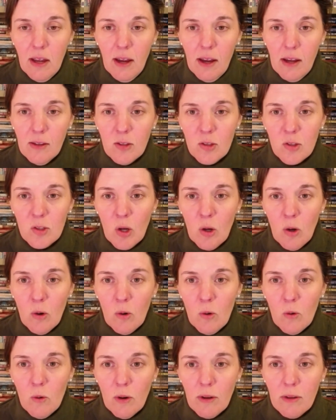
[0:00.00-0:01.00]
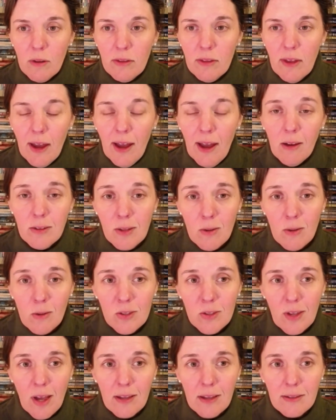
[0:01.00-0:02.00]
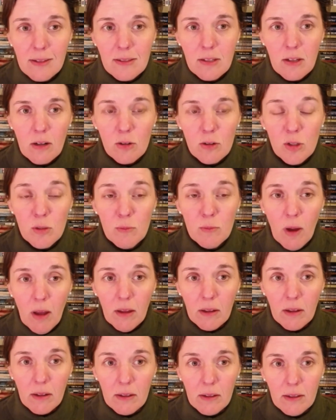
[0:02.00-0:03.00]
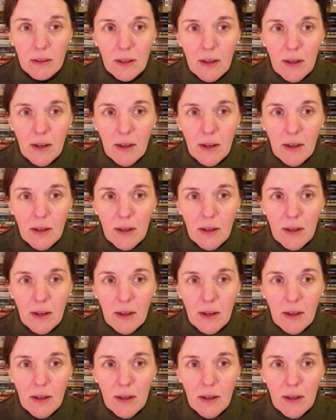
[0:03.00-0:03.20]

And so the household sizes are smaller.